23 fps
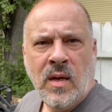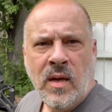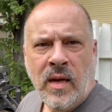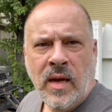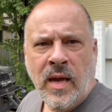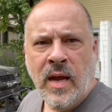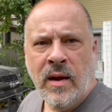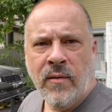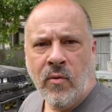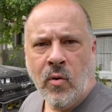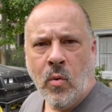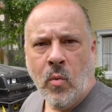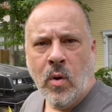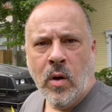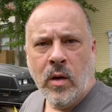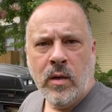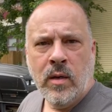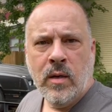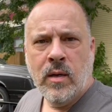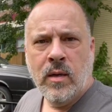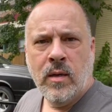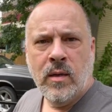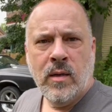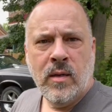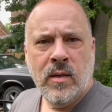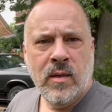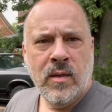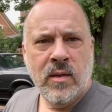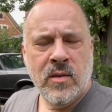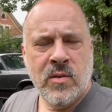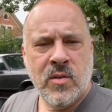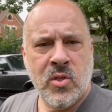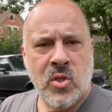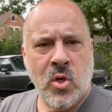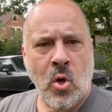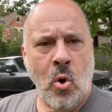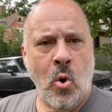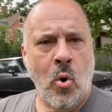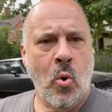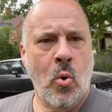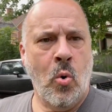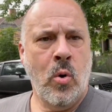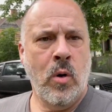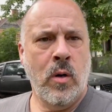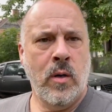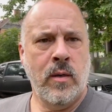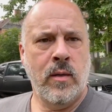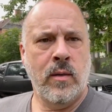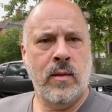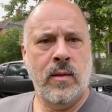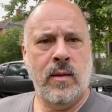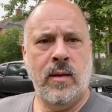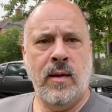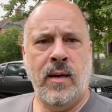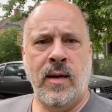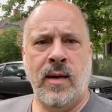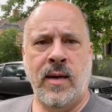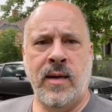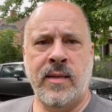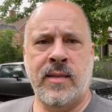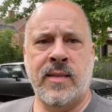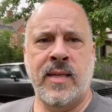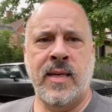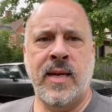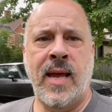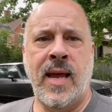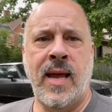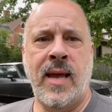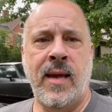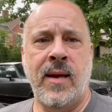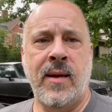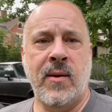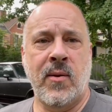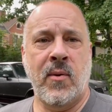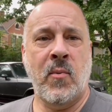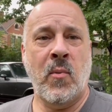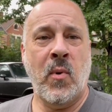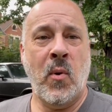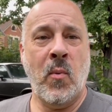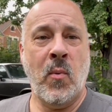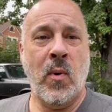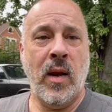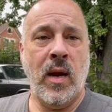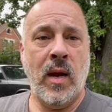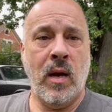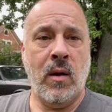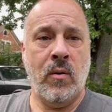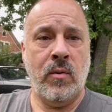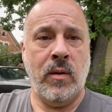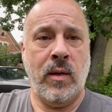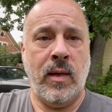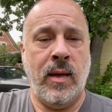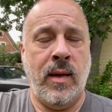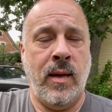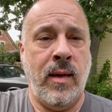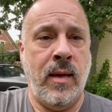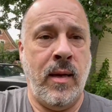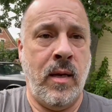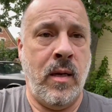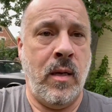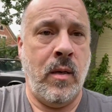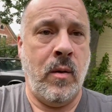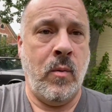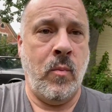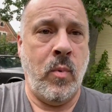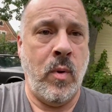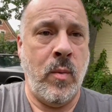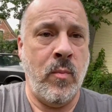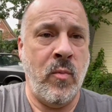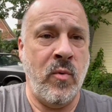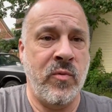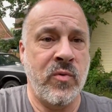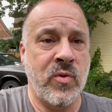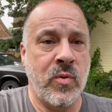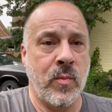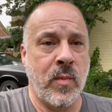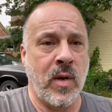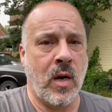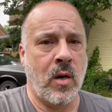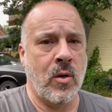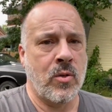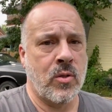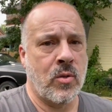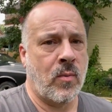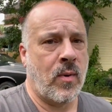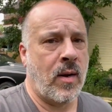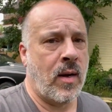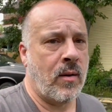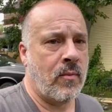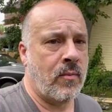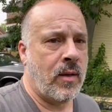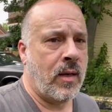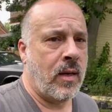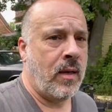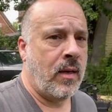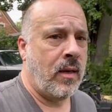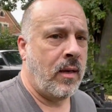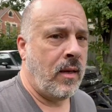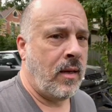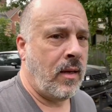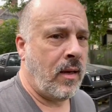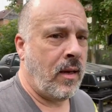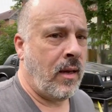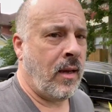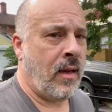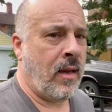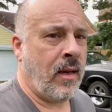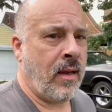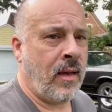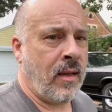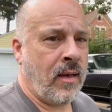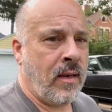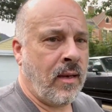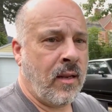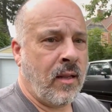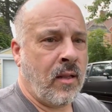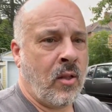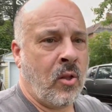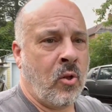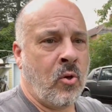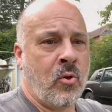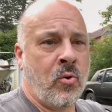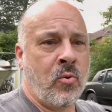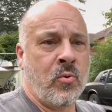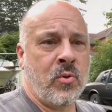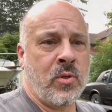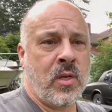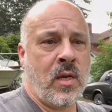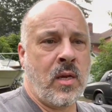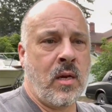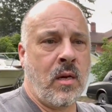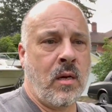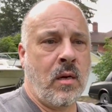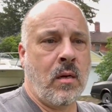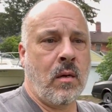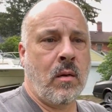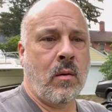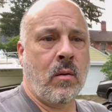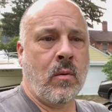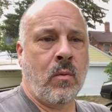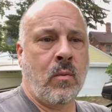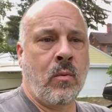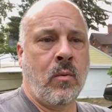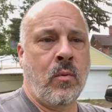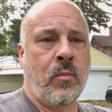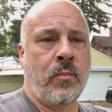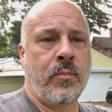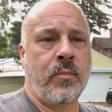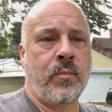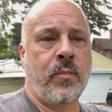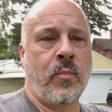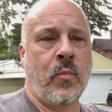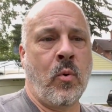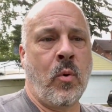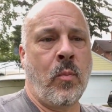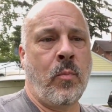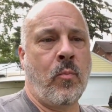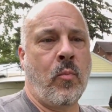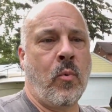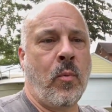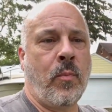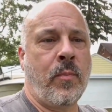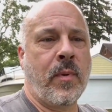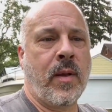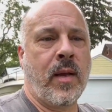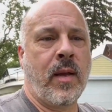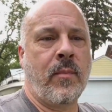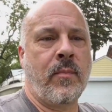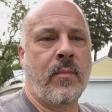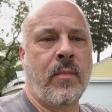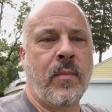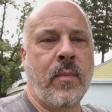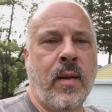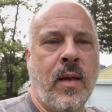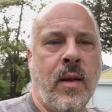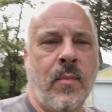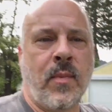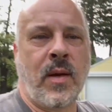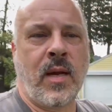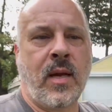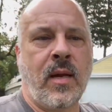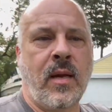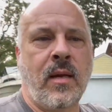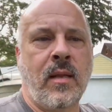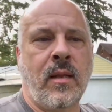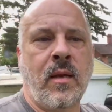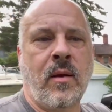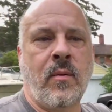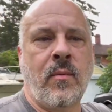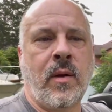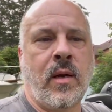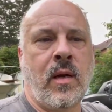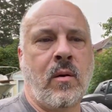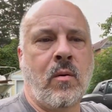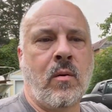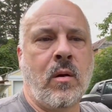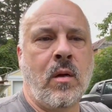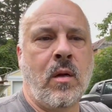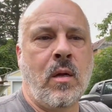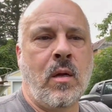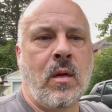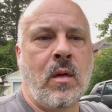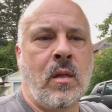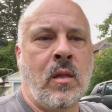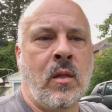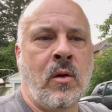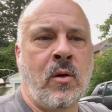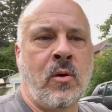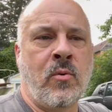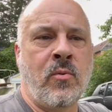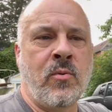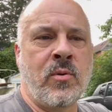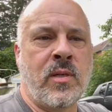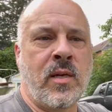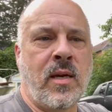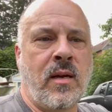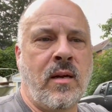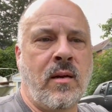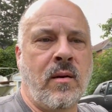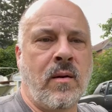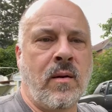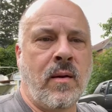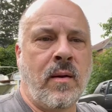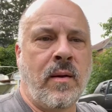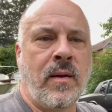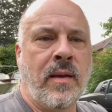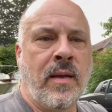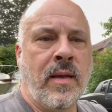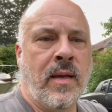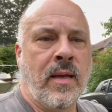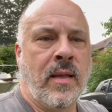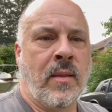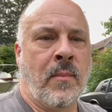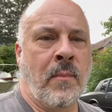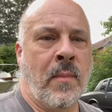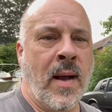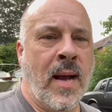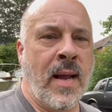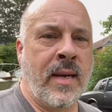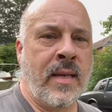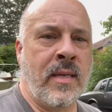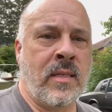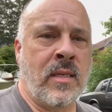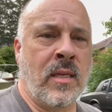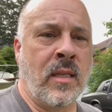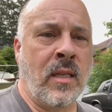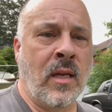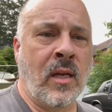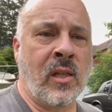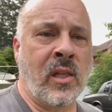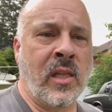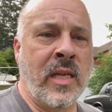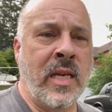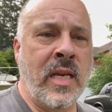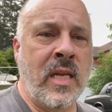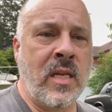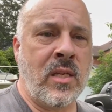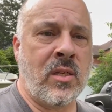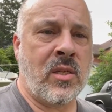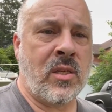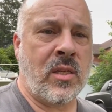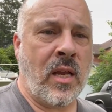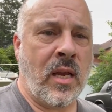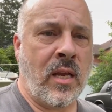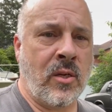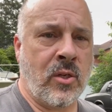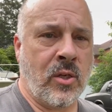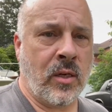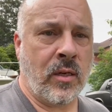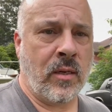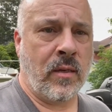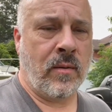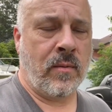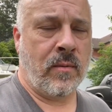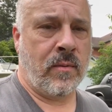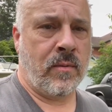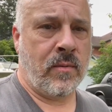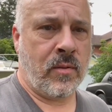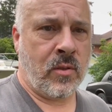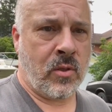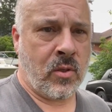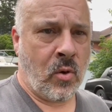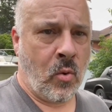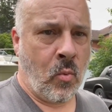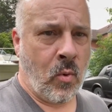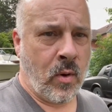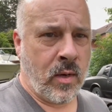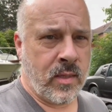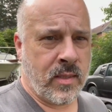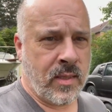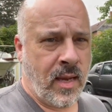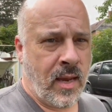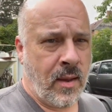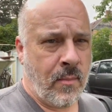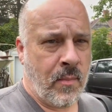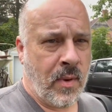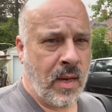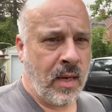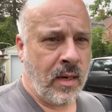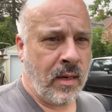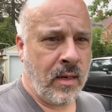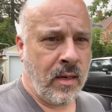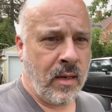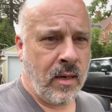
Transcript: Hey everyone. So today we went out and we moved some cars around, and look who's here. Whoop, whoop, whoop. Got my hand. There we go. Look who's here. Monte's in the cleaning station. So what does that mean?